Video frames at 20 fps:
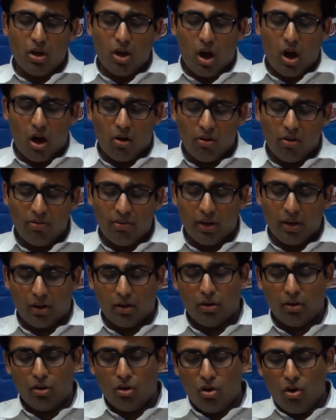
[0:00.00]

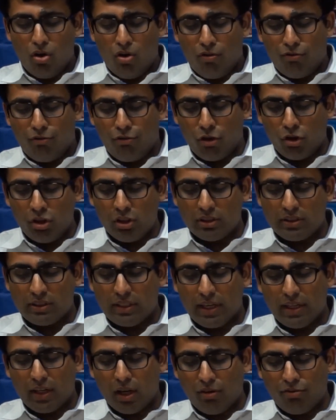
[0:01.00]
However, full
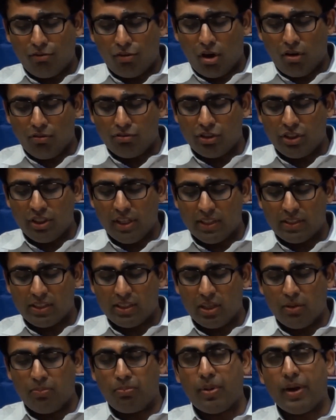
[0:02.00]
set-off of
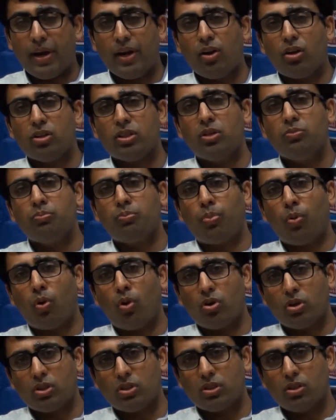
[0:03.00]
GST paid on
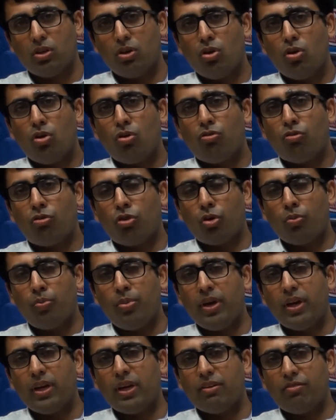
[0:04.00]
imports would
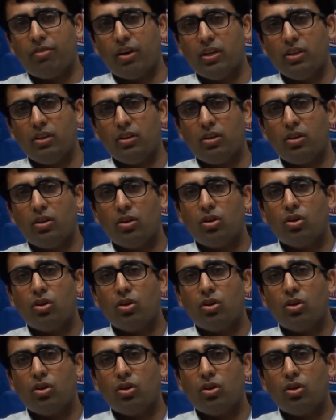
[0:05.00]
be given